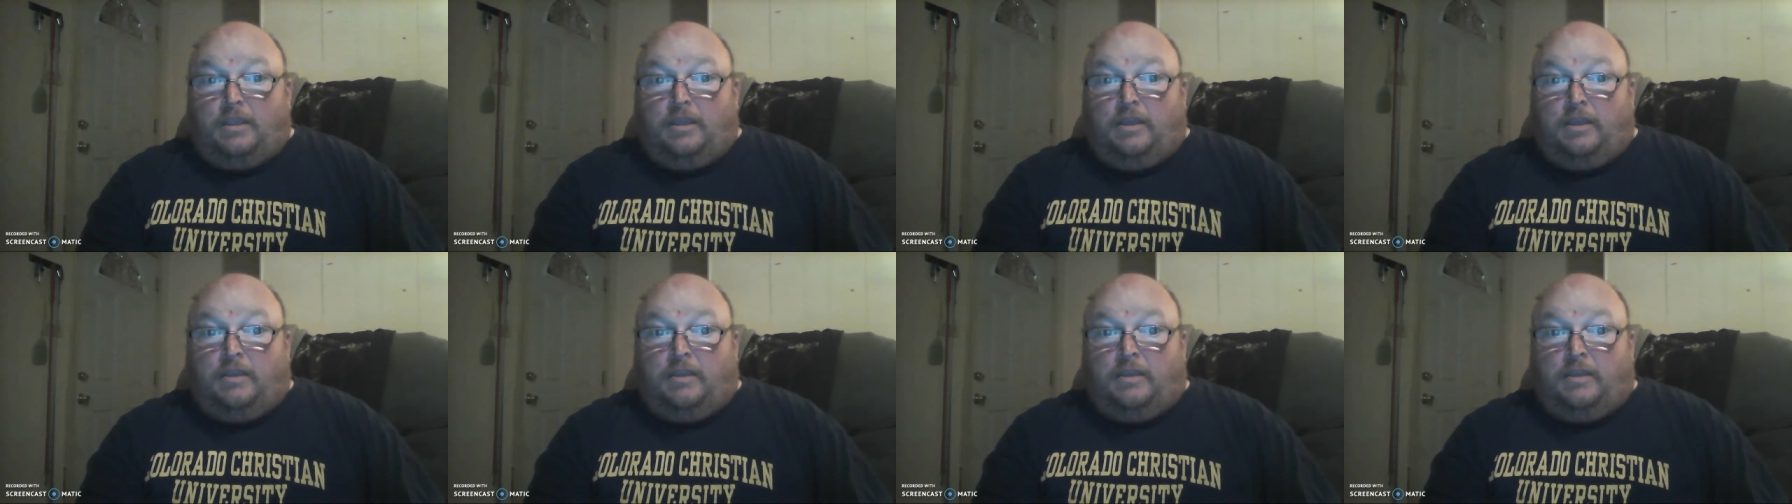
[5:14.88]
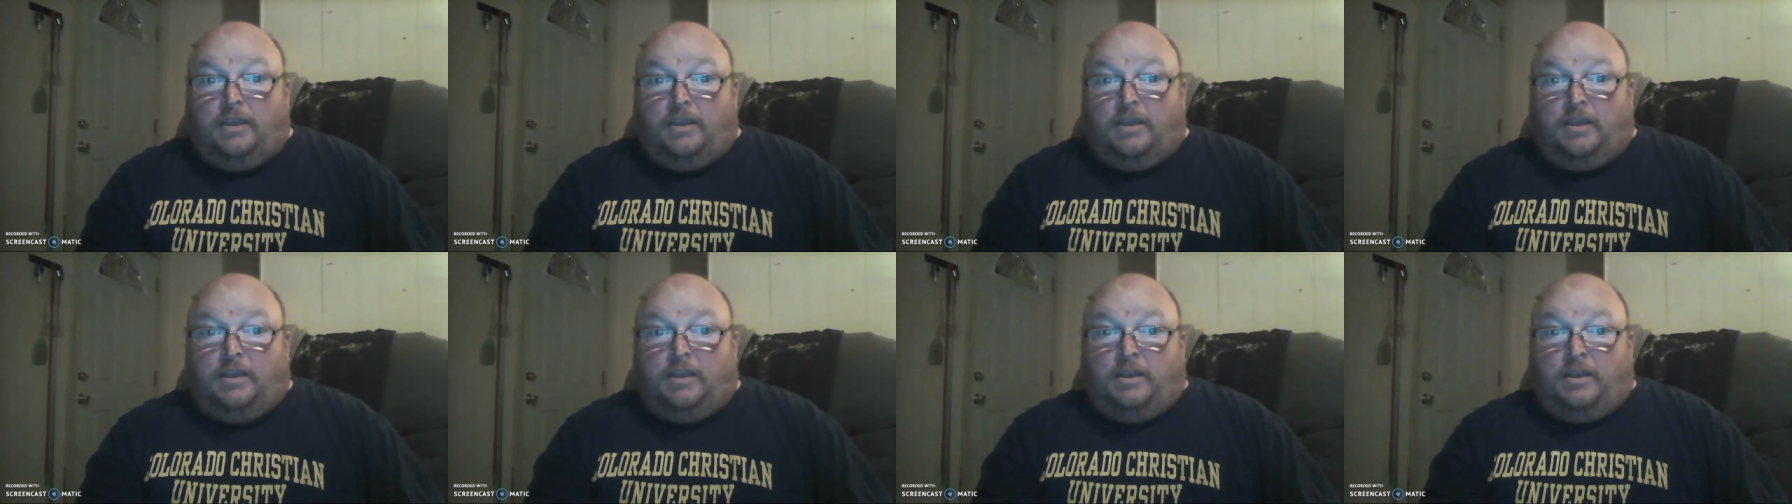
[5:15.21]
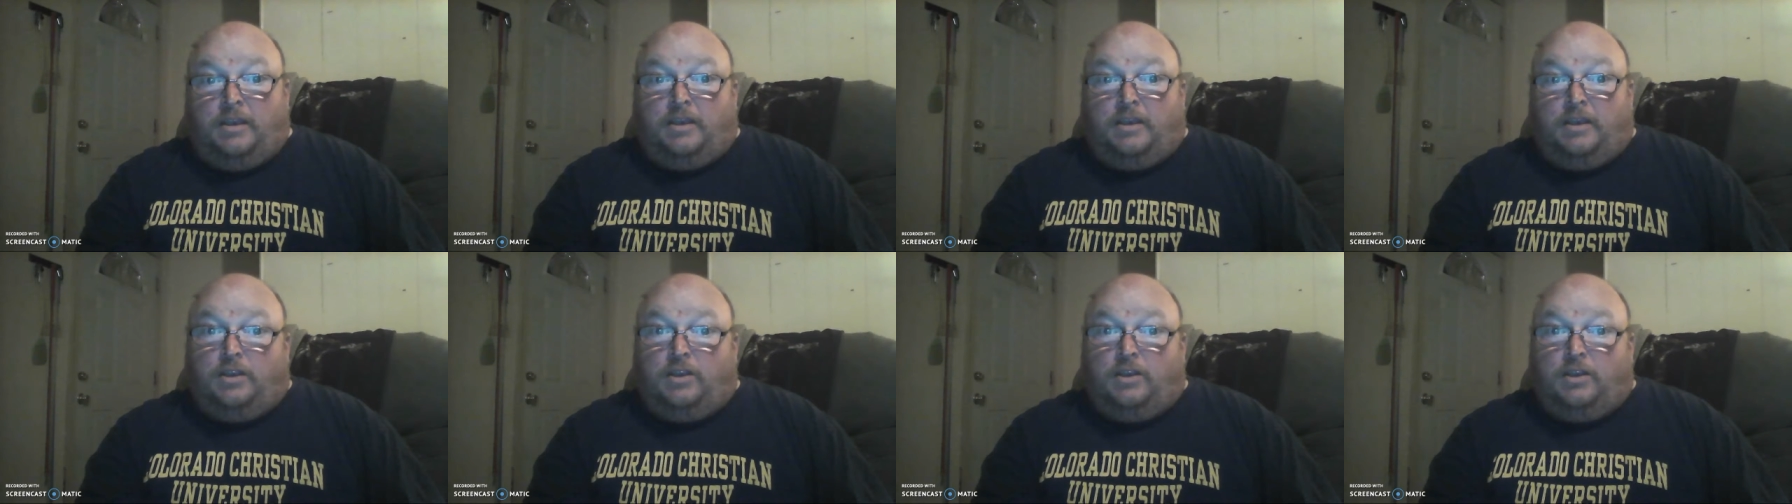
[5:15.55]
And
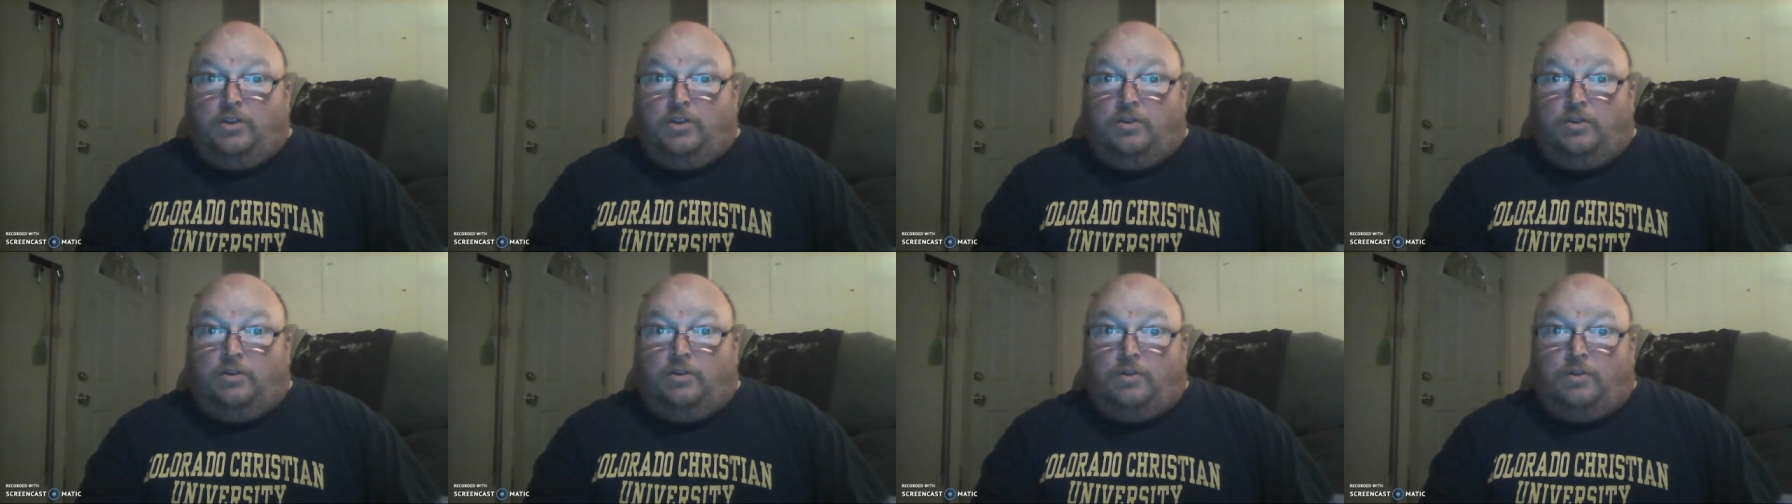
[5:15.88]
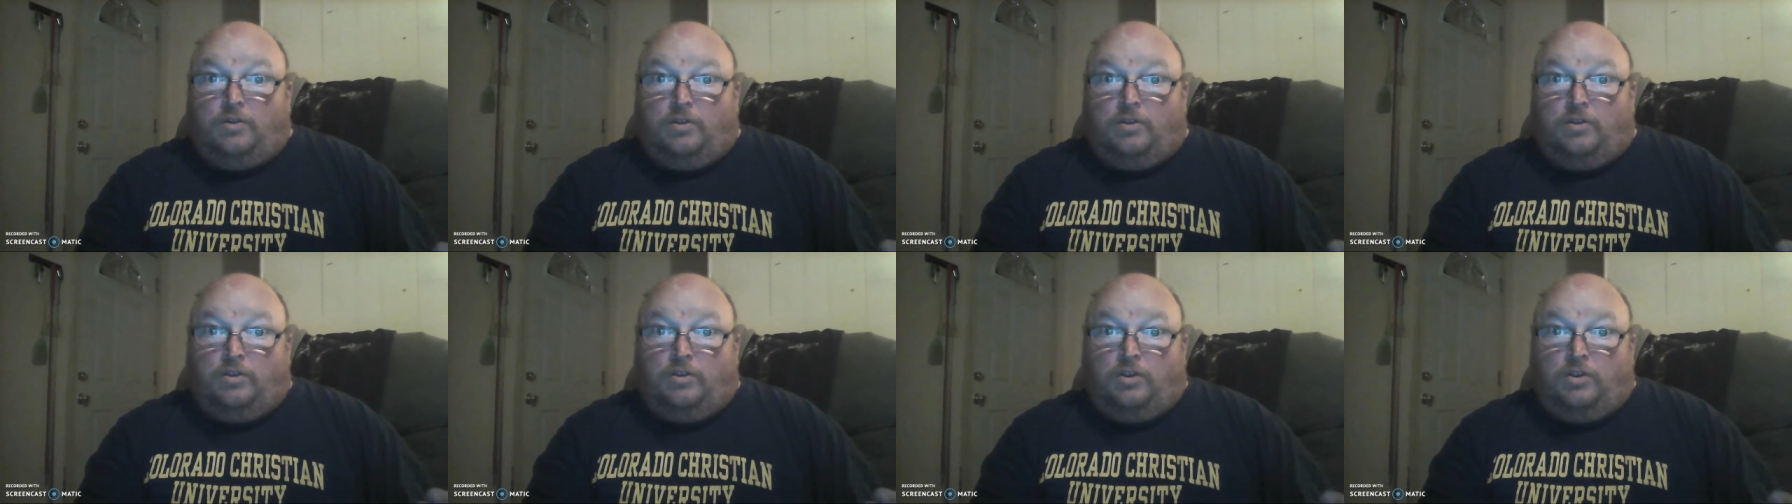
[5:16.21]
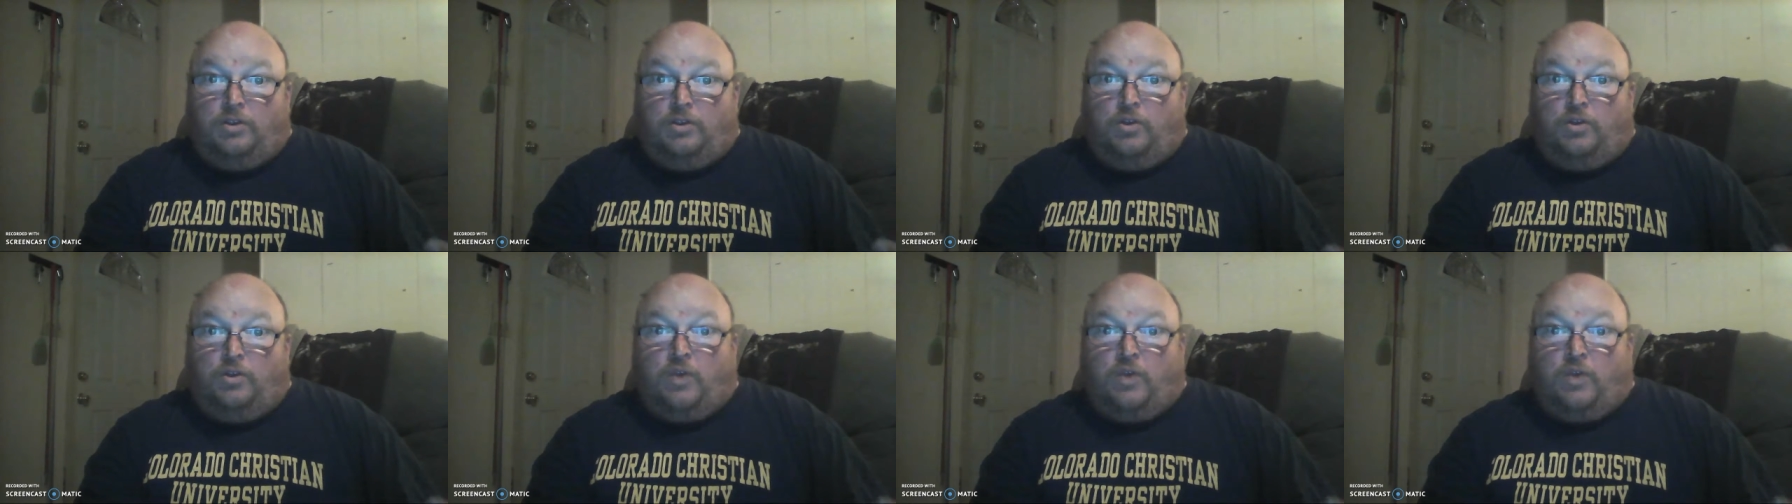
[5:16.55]
then you